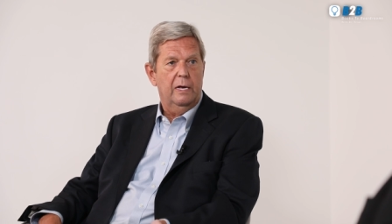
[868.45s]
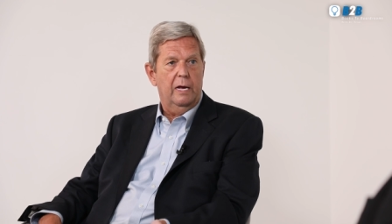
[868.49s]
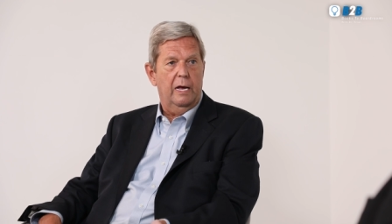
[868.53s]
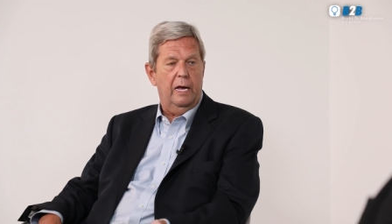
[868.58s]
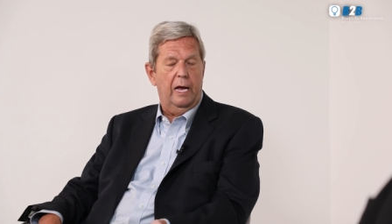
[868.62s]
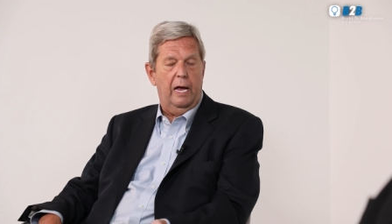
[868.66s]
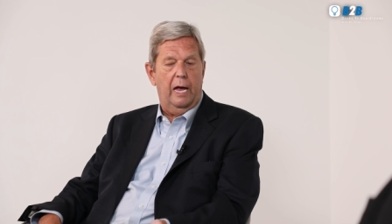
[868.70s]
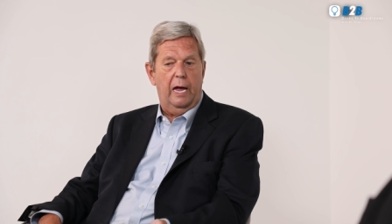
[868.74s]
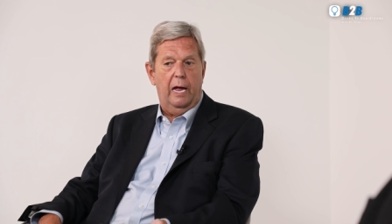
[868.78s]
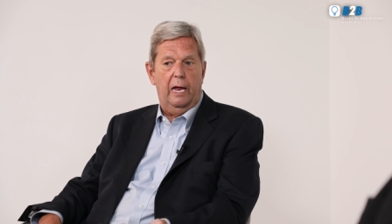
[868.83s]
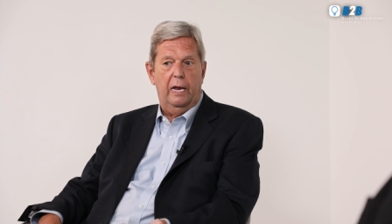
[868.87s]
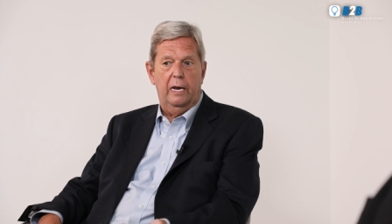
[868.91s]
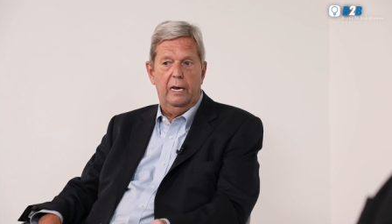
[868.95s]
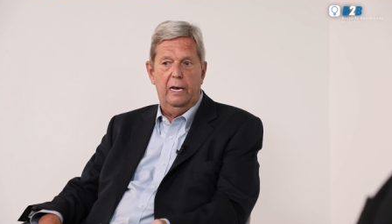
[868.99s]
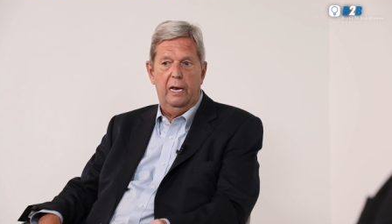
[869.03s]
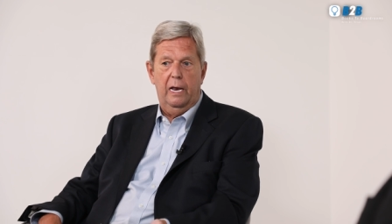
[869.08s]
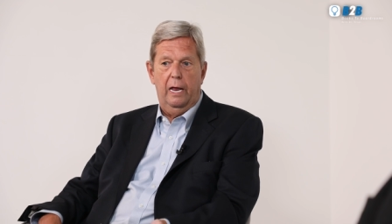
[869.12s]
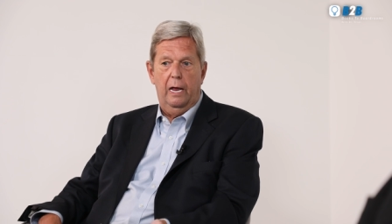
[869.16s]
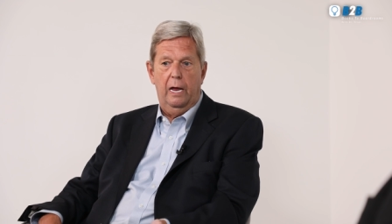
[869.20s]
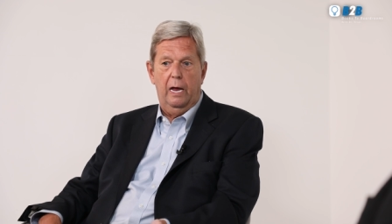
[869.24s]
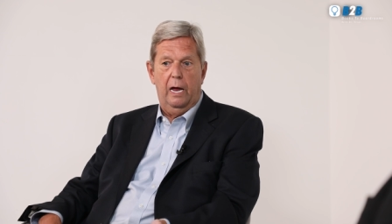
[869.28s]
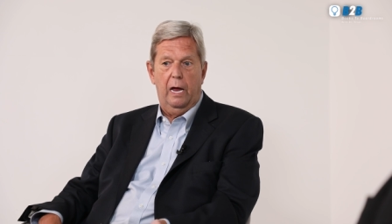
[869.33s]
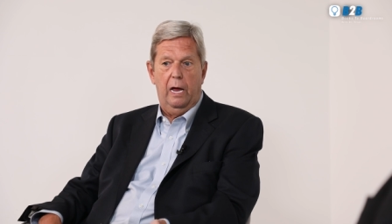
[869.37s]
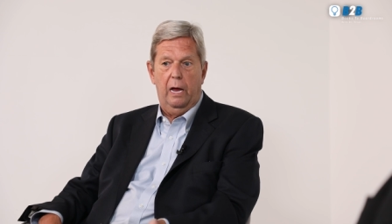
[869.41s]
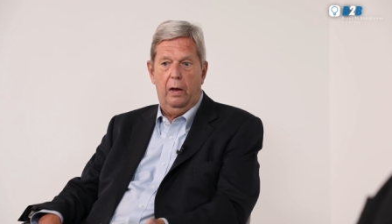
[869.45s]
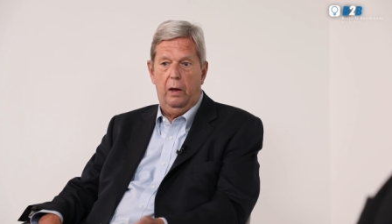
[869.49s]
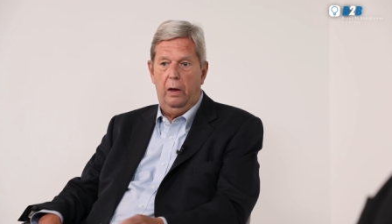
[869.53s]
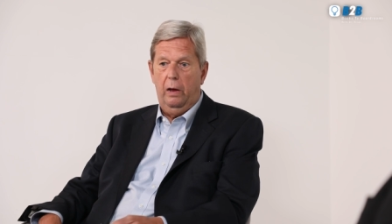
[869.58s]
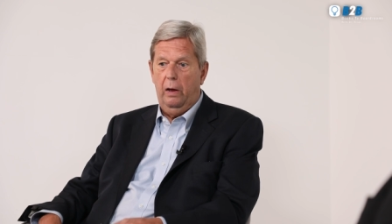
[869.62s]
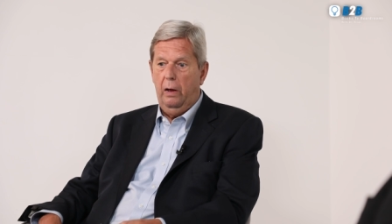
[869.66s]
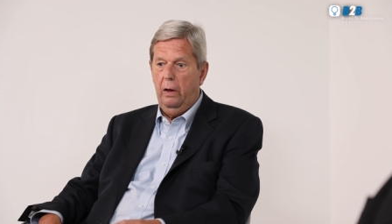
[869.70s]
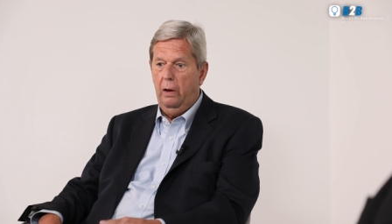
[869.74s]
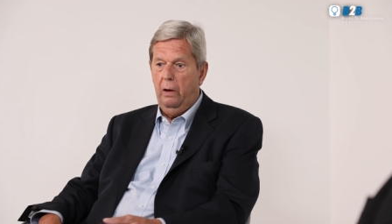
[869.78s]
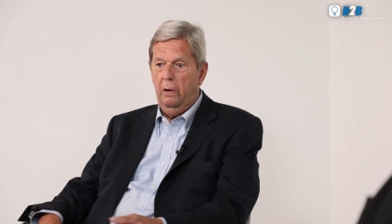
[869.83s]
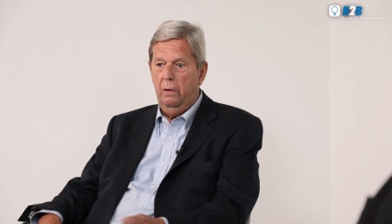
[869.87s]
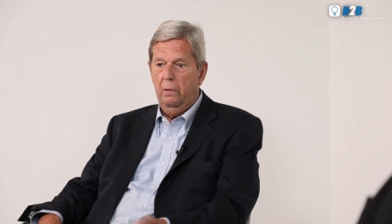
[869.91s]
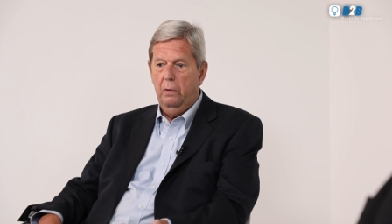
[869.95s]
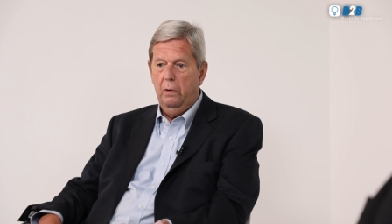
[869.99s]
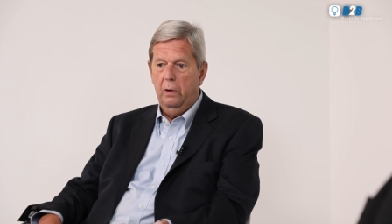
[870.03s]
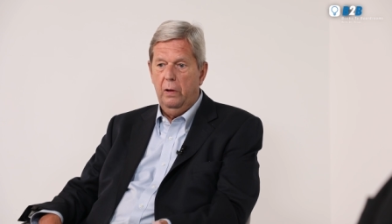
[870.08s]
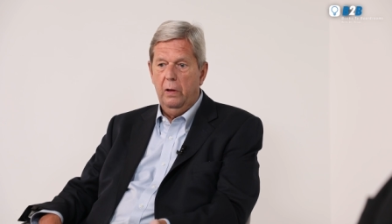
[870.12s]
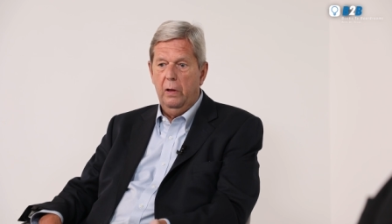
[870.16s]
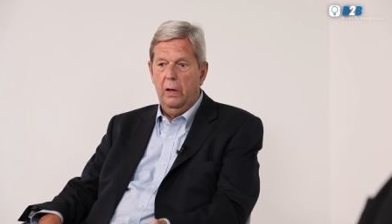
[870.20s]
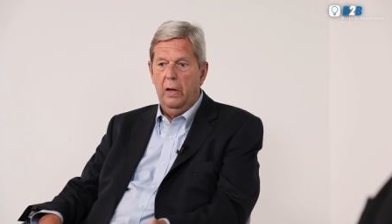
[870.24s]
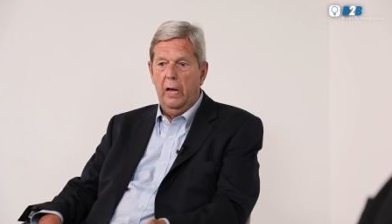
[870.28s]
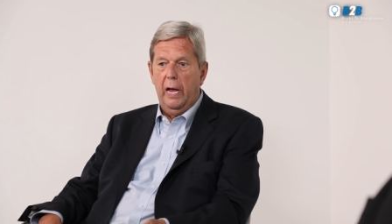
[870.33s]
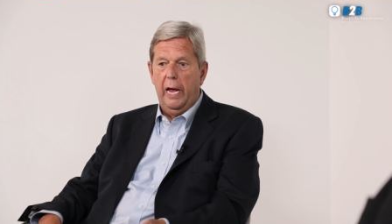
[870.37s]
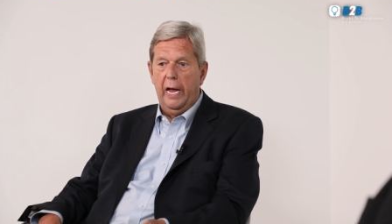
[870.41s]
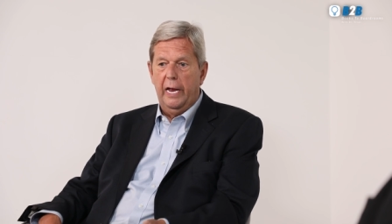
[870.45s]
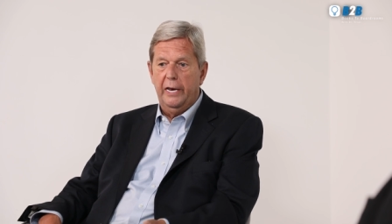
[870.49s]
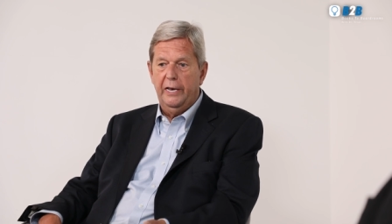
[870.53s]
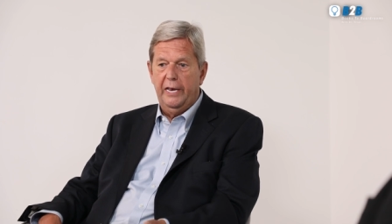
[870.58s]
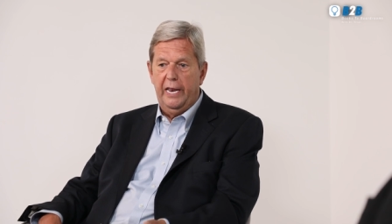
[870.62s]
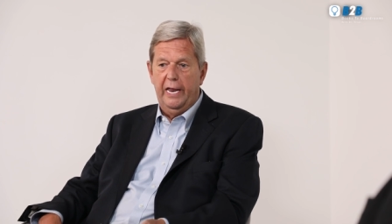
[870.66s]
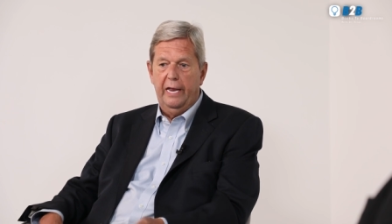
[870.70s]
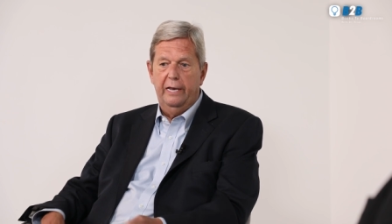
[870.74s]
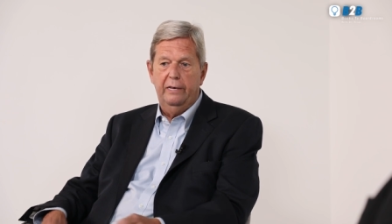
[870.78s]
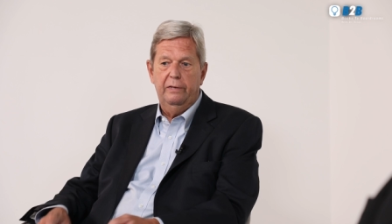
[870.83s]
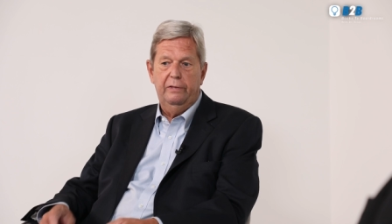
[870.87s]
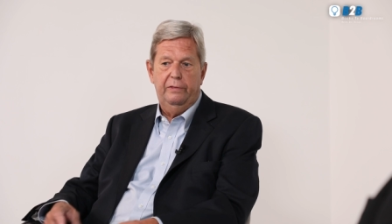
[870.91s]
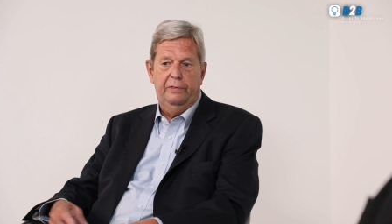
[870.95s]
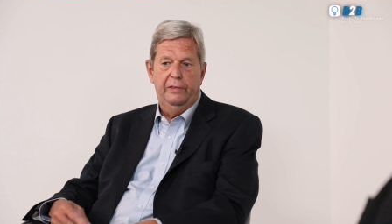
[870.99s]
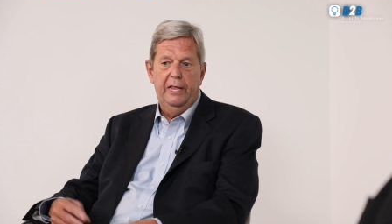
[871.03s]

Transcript: And, uh, and then